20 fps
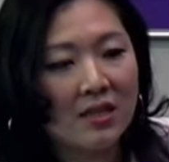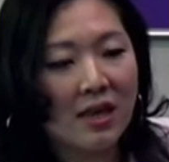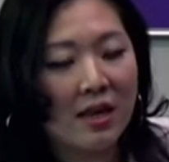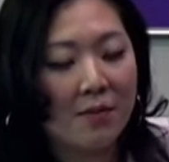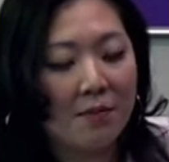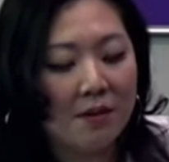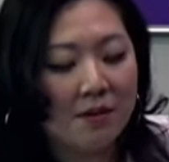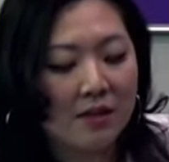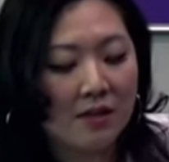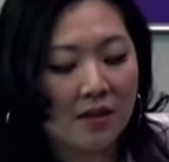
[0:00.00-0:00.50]

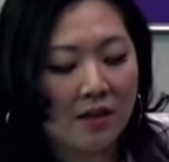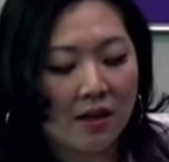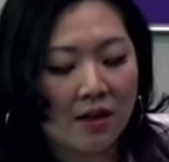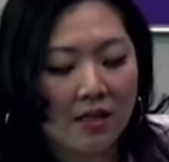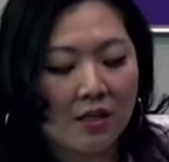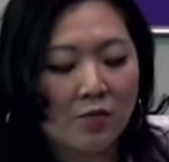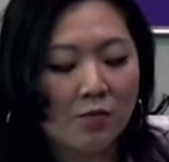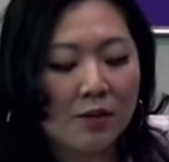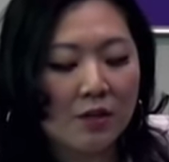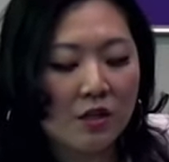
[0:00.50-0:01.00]
happens a lot,
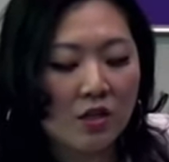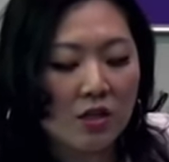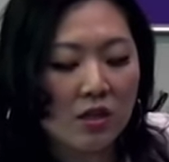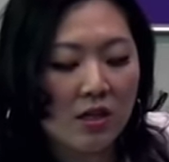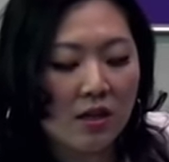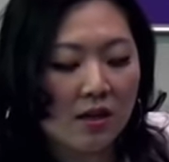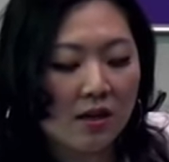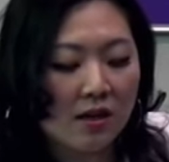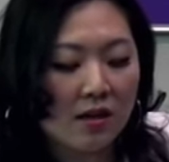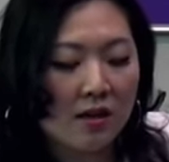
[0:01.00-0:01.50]

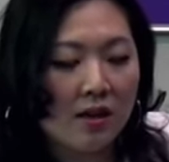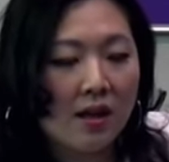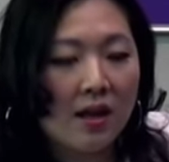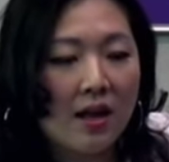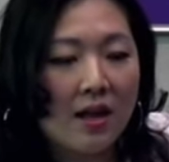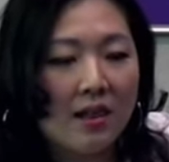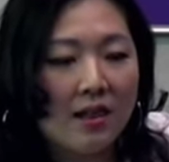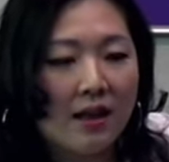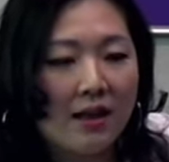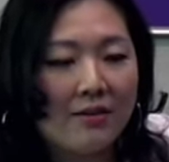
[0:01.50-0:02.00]
especially on
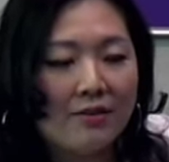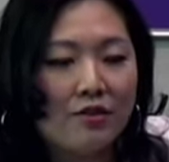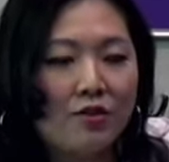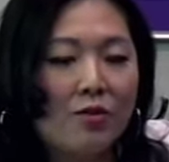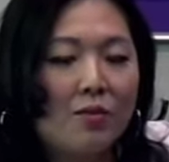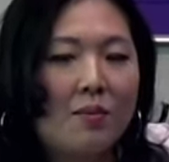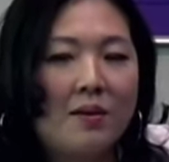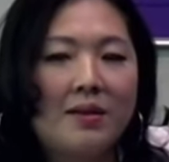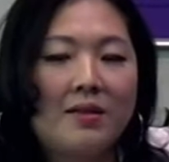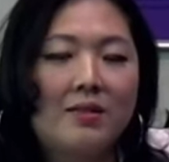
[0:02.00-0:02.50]
live
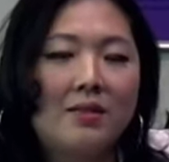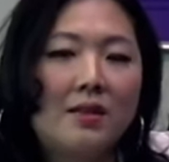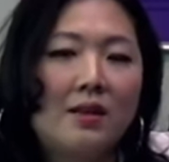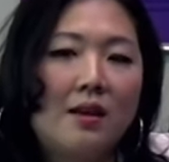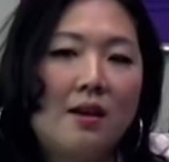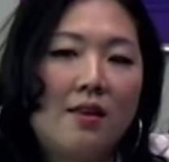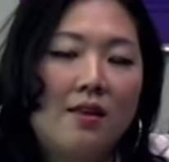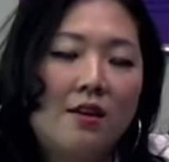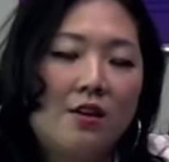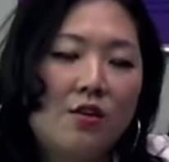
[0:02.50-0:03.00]
stream, because
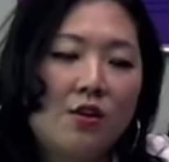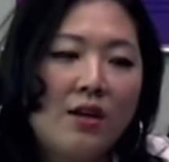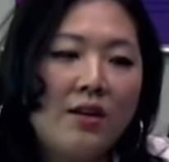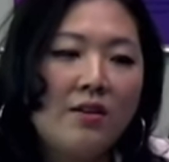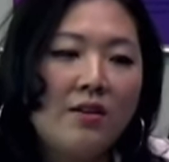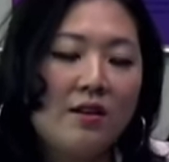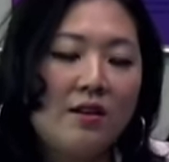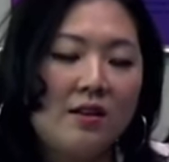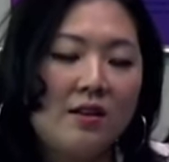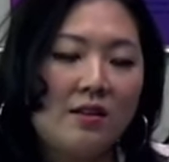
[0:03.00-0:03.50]
the
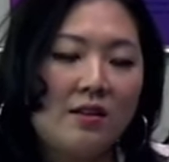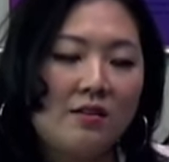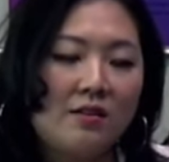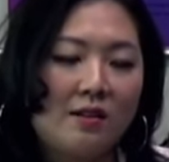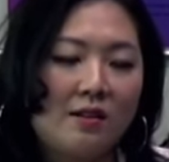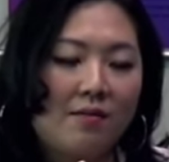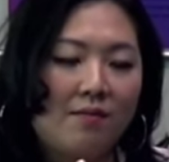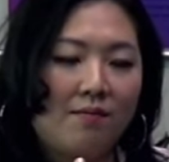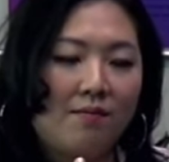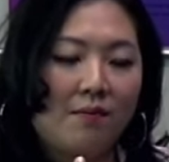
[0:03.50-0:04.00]
creator
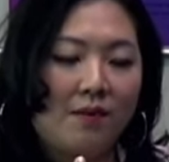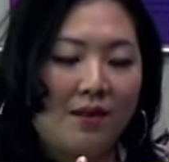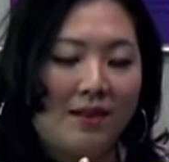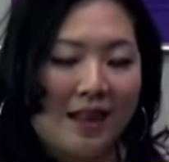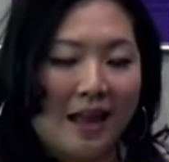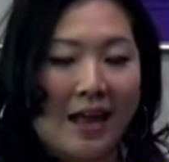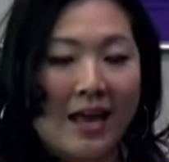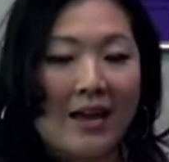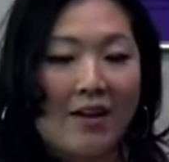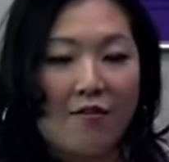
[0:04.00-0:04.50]
is
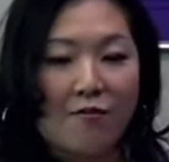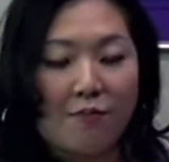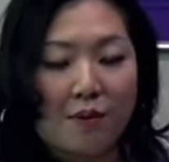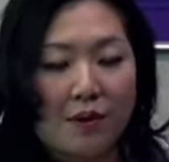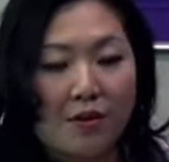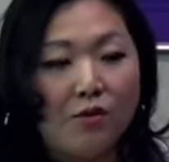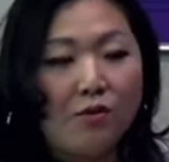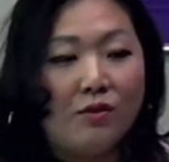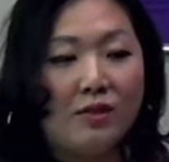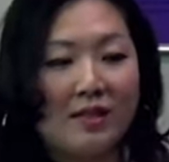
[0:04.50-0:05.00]
live
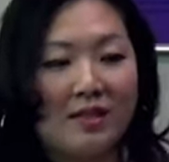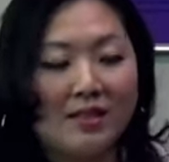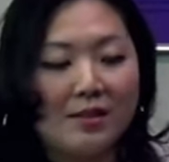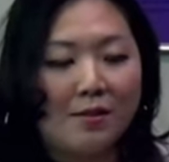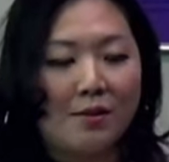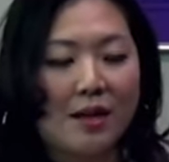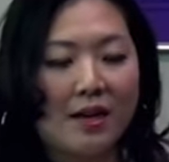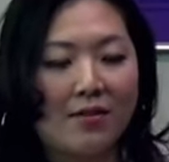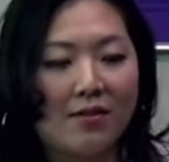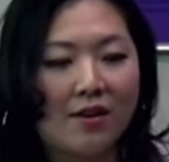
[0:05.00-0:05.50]
producing
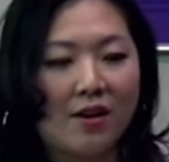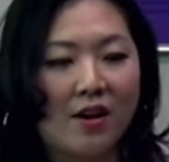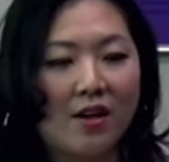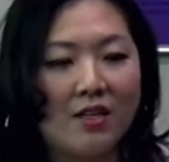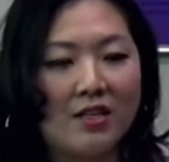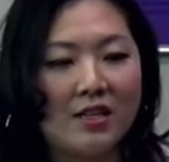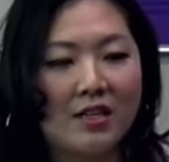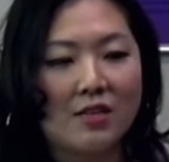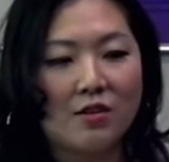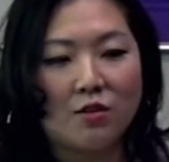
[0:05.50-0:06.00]
some kind of
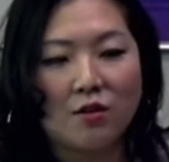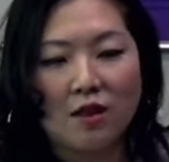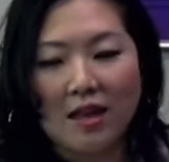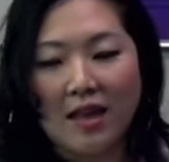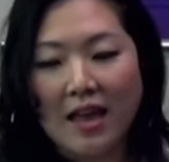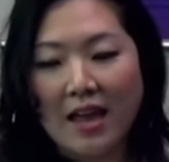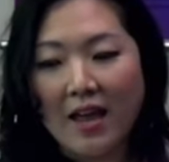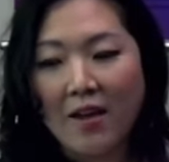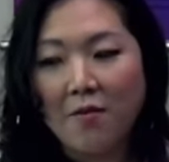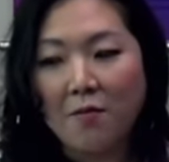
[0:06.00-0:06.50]
content, so they
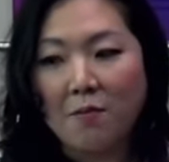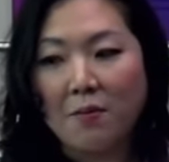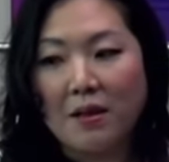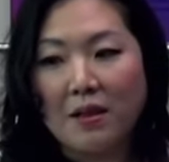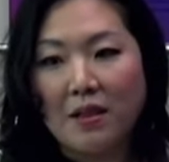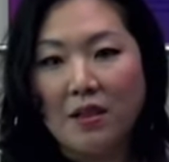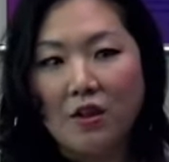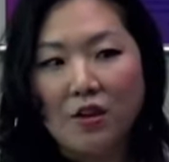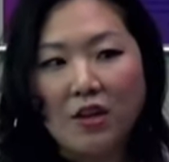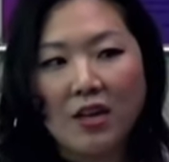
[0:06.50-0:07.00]
can't be
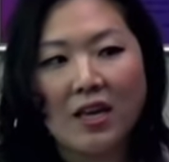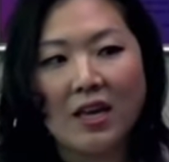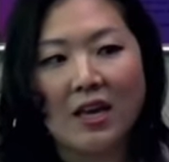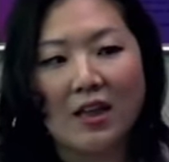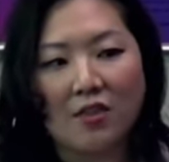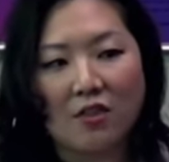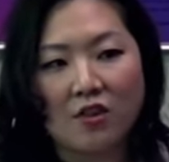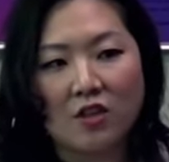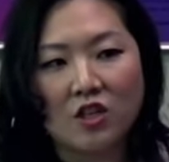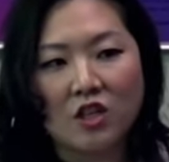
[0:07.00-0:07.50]
looking
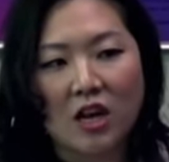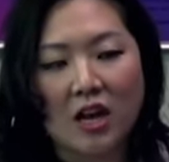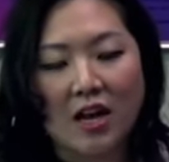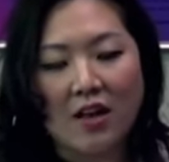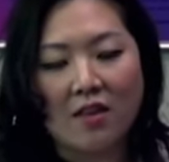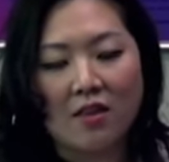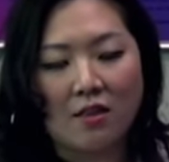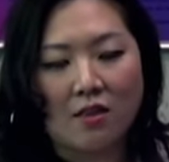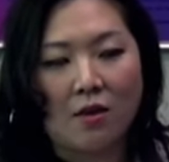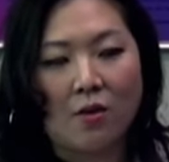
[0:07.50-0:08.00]
at the
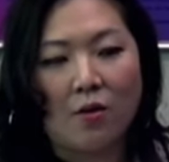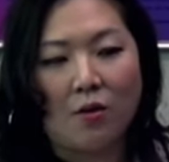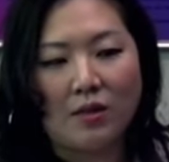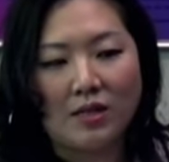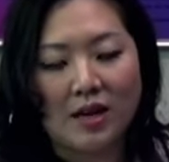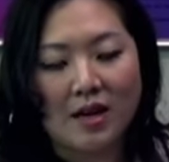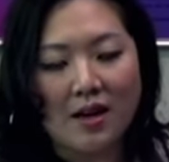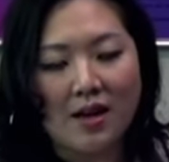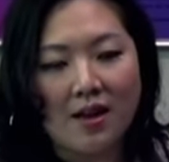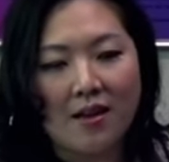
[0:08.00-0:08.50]
chat the whole
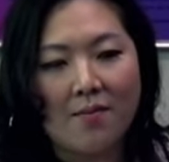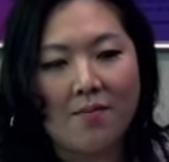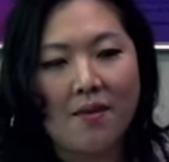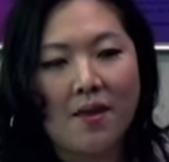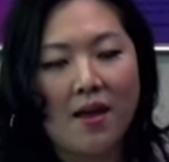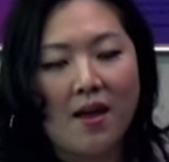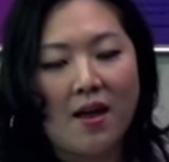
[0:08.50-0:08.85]
time.